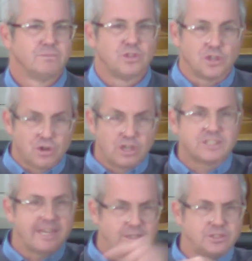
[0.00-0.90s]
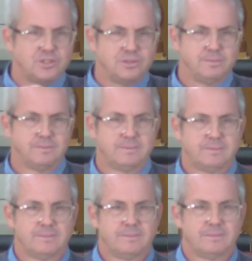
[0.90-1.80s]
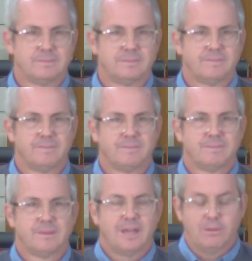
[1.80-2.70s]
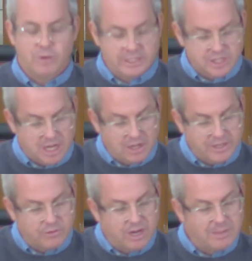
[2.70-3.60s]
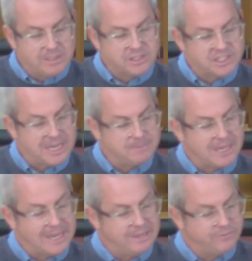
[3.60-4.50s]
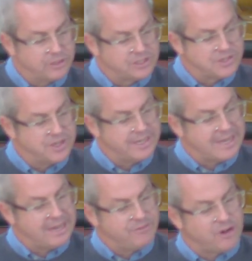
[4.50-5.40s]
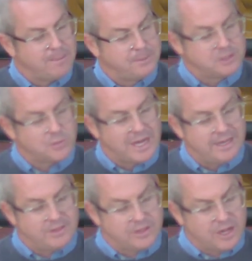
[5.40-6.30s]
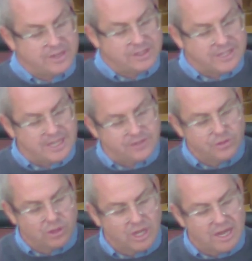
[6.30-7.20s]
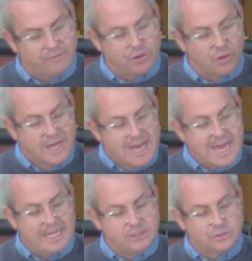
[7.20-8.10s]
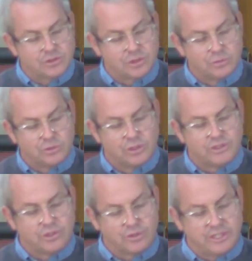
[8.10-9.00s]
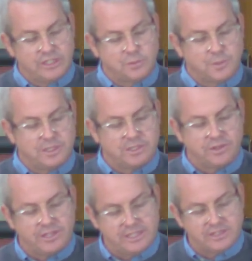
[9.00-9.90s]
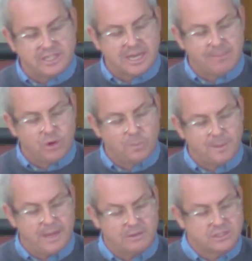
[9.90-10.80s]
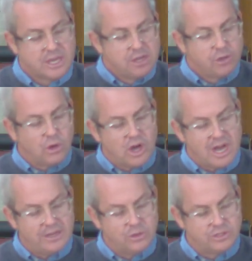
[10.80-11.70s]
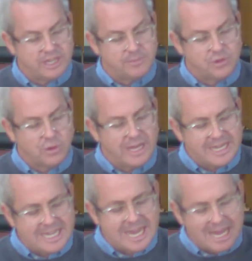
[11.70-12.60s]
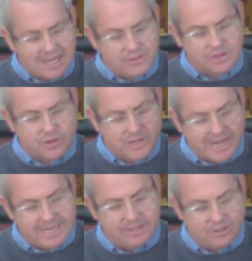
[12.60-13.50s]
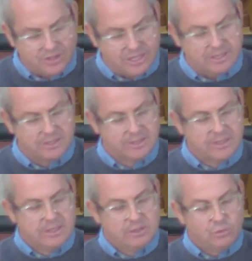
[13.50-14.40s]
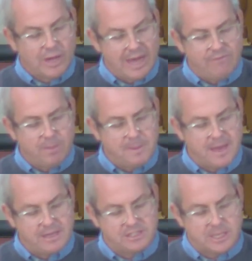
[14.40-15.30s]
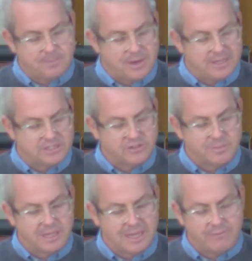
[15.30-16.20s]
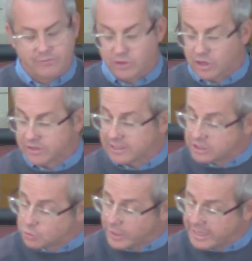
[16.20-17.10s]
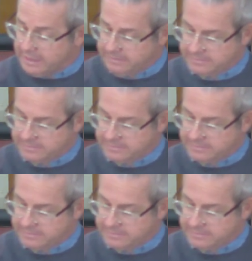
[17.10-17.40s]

The cross and the tomb. And we're told in Romans chapter 8, verse 38 For I'm persuaded that neither death nor life, nor angels nor rulers, nor things present, things to come, nor powers, nor height nor depth, nor any other created thing will have the power to separate us from the love of God that is where?